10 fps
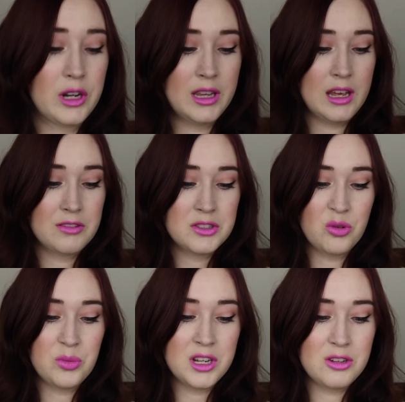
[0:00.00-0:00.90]
They have so
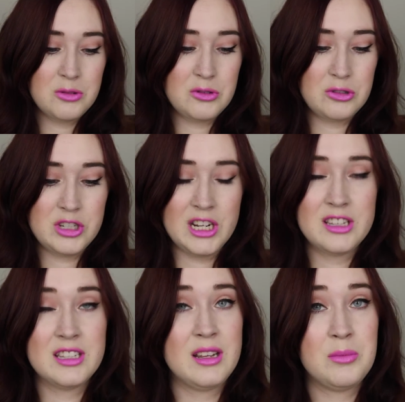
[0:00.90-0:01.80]
many neutral shades
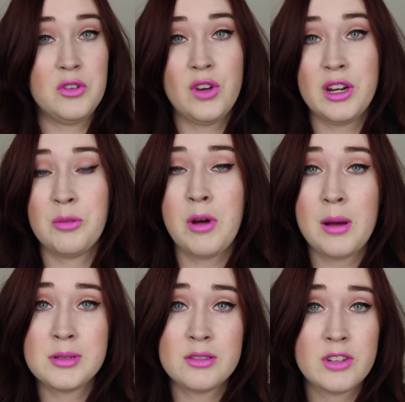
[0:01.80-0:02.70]
in them. You've got your
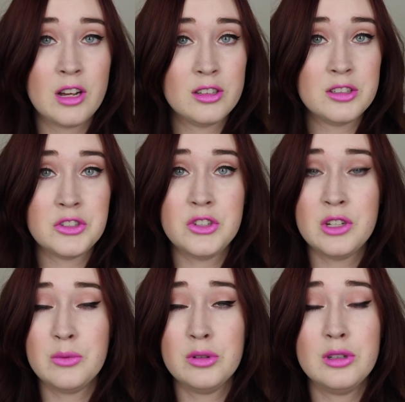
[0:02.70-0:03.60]
pops of colors. You
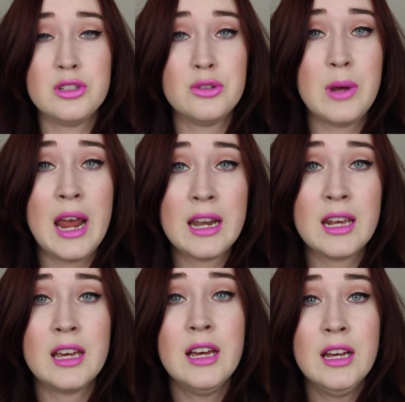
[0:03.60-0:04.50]
can really do
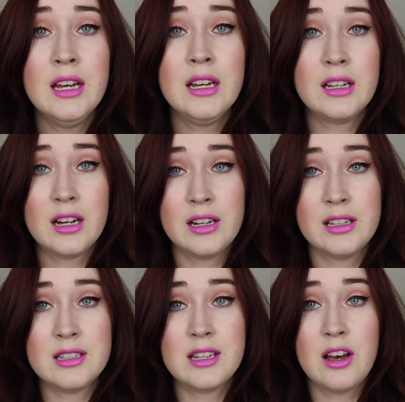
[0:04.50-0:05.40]
any
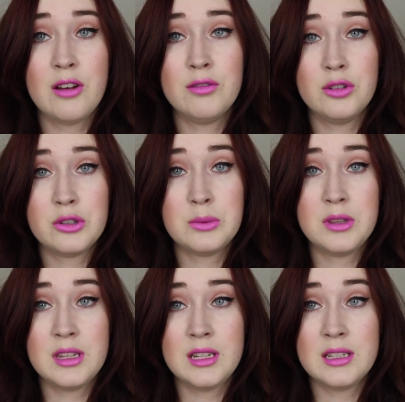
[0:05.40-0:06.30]
kinds of looks
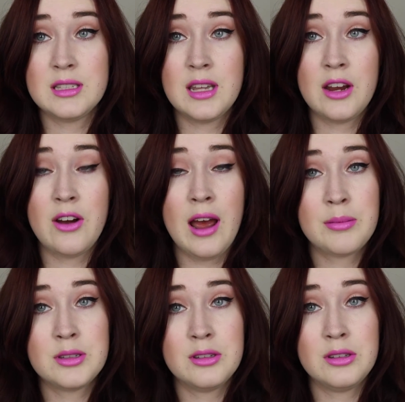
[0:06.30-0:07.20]
with these. They are
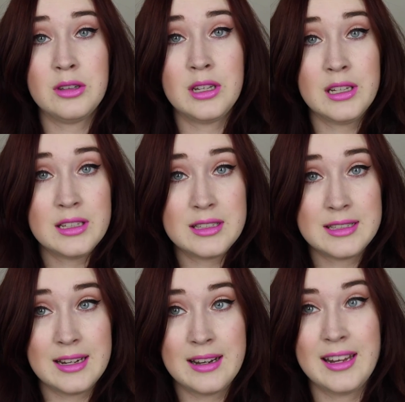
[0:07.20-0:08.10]
absolutely
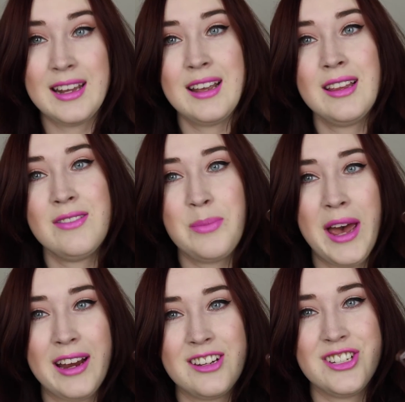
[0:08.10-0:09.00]
stunning, and I love the
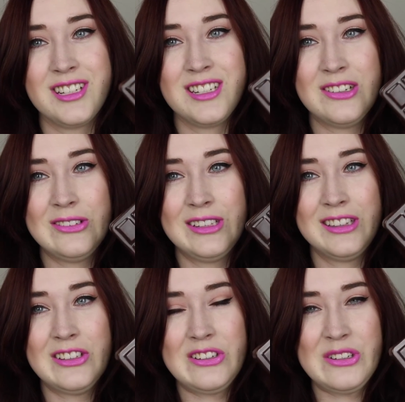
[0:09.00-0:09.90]
packaging too.
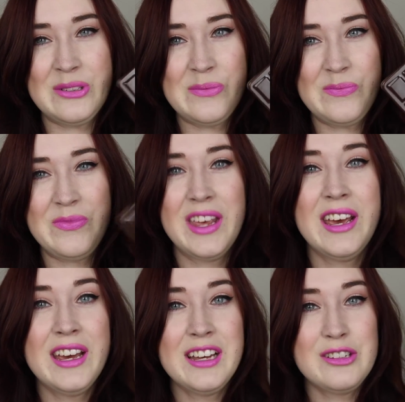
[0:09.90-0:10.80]
Like, they're
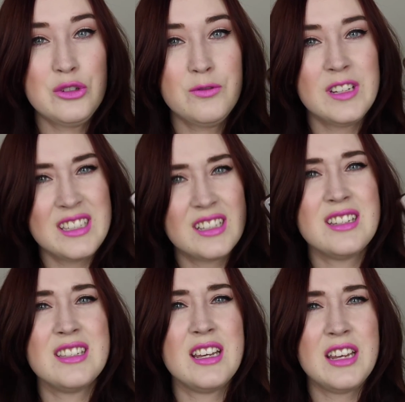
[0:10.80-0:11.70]
Too Faced
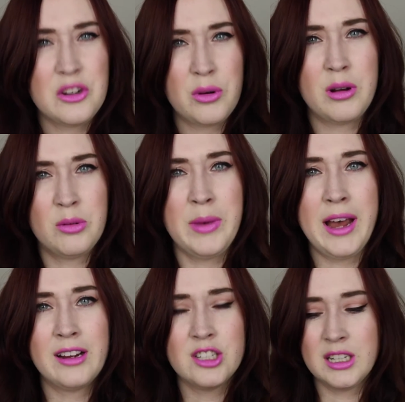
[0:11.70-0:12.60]
does incredible
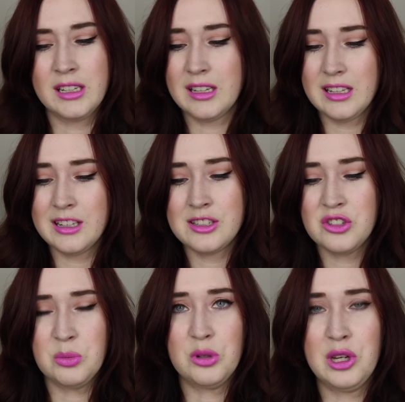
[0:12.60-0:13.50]
packaging. It's
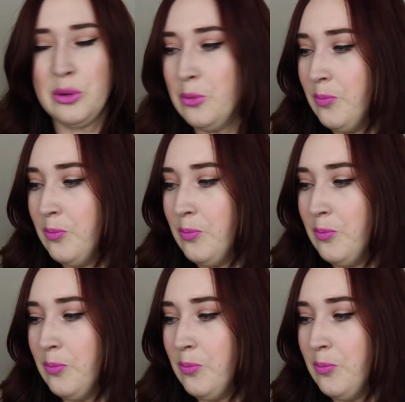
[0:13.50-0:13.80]
super cute.